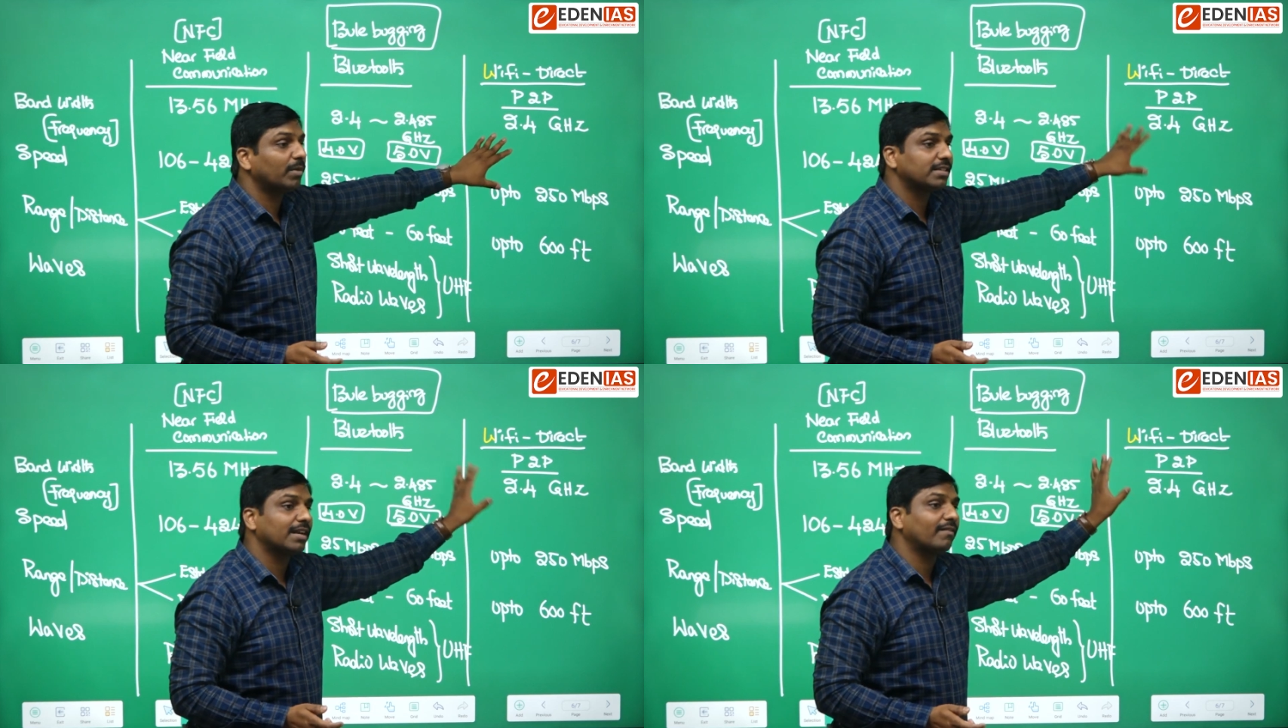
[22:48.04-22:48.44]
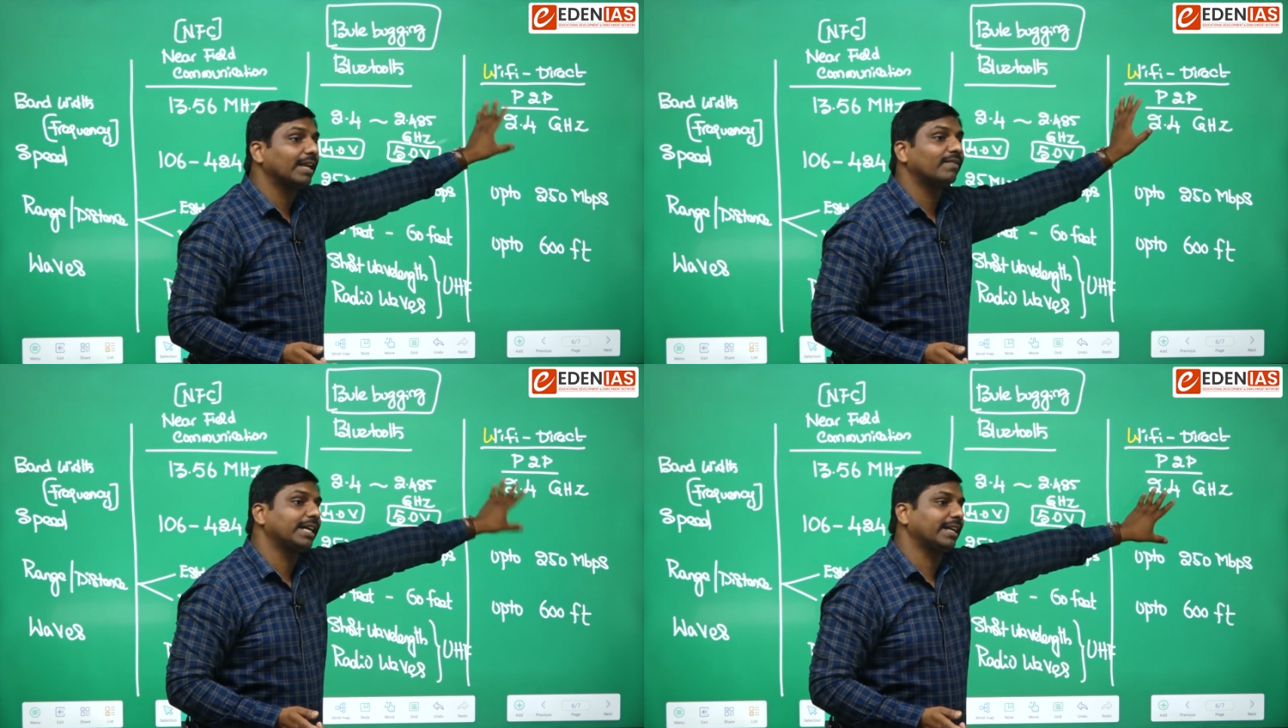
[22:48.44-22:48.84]
of Wi-Fi
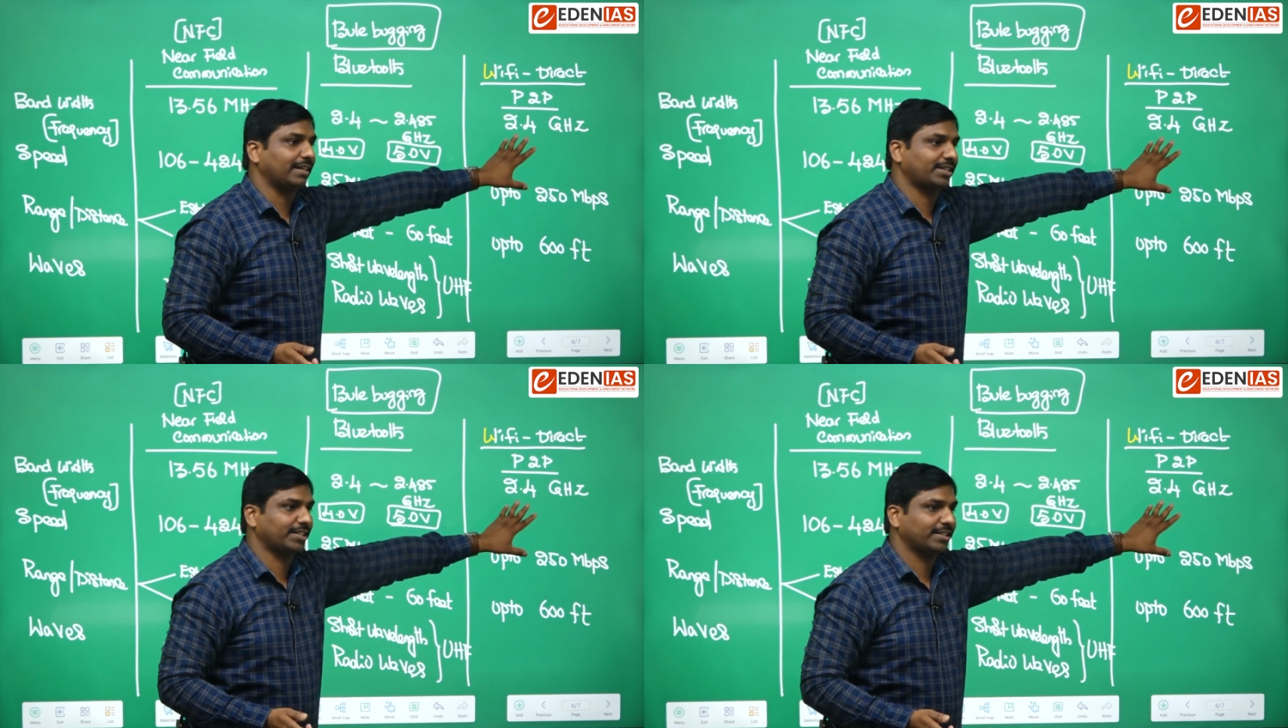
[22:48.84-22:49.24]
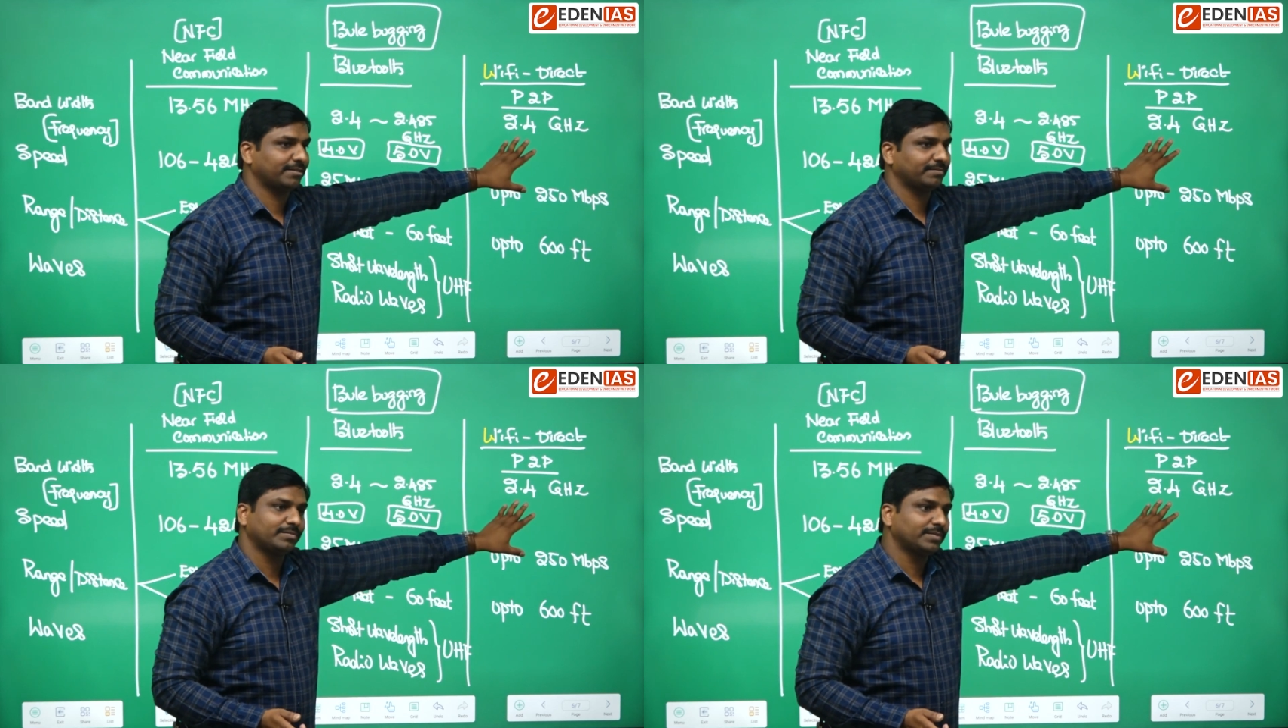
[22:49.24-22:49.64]
direct.
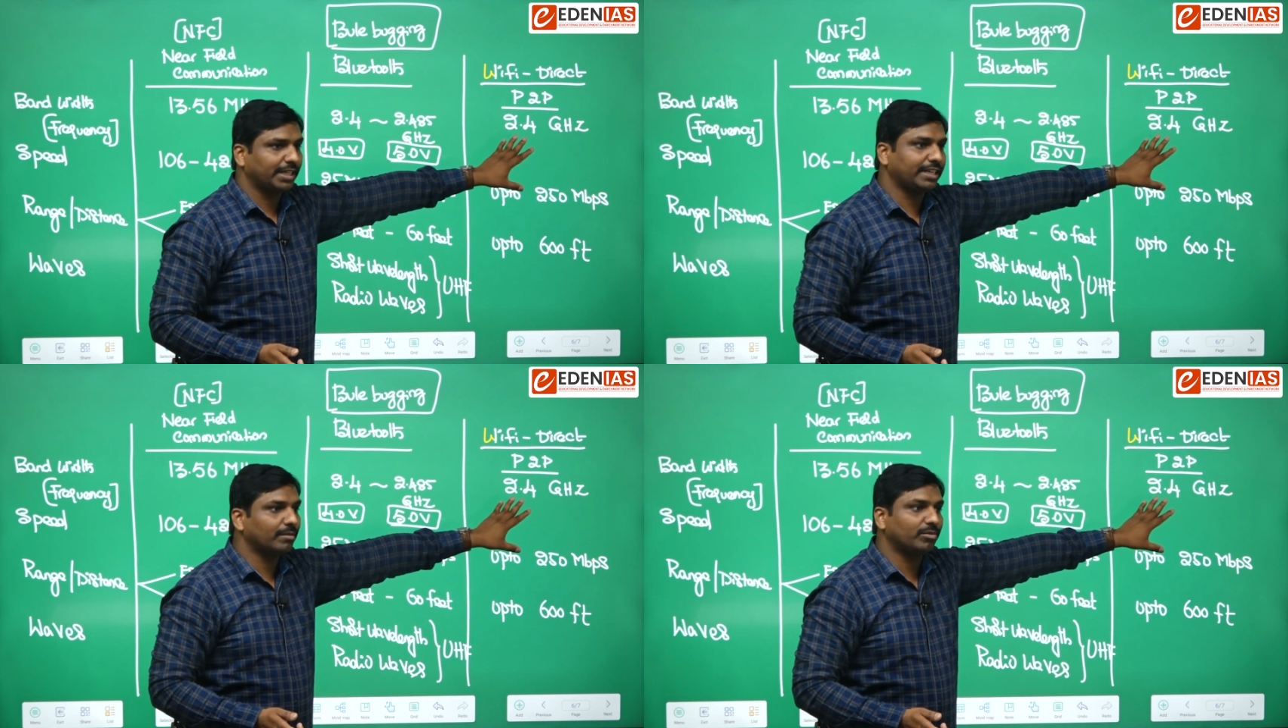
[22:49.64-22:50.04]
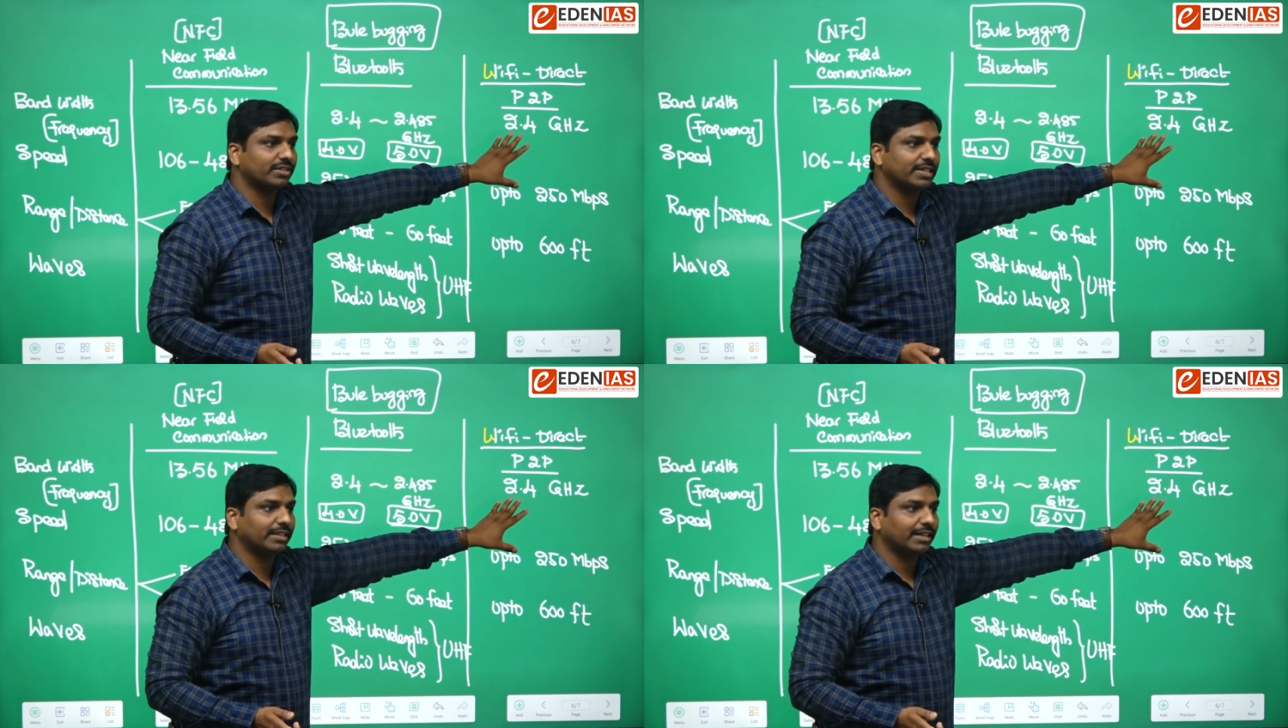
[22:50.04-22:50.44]
Can you able to
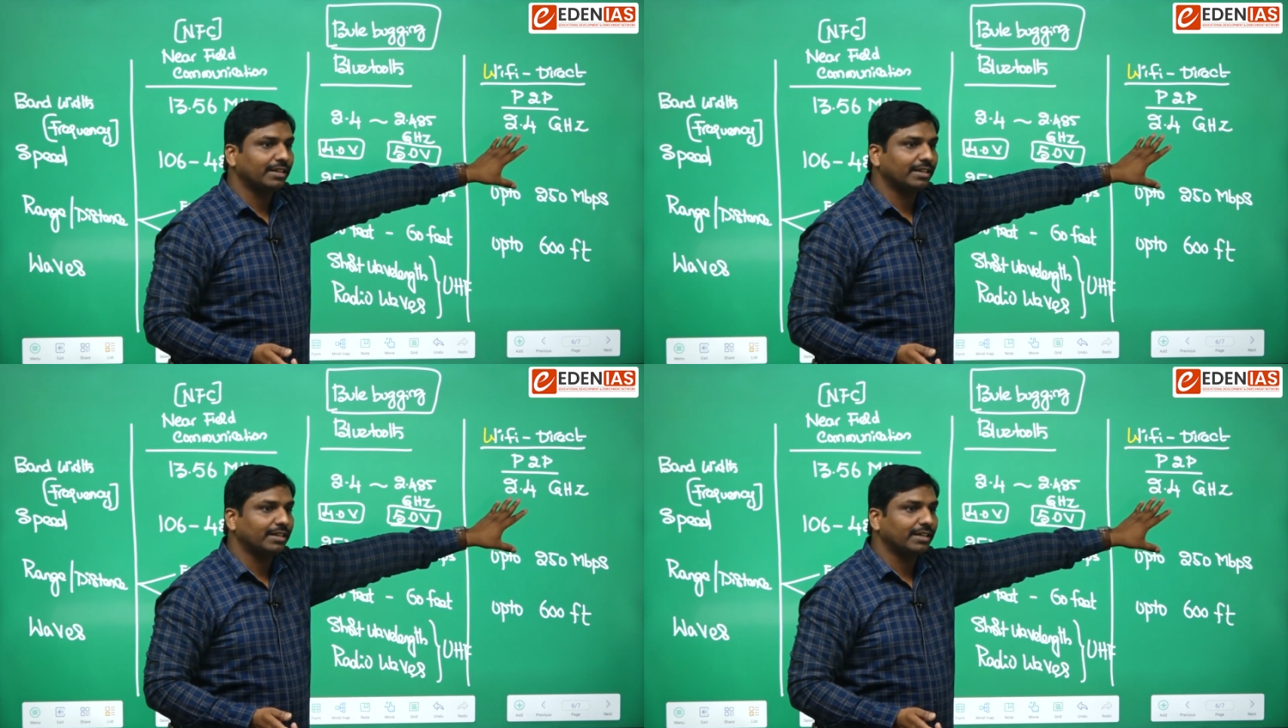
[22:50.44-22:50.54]
understand that?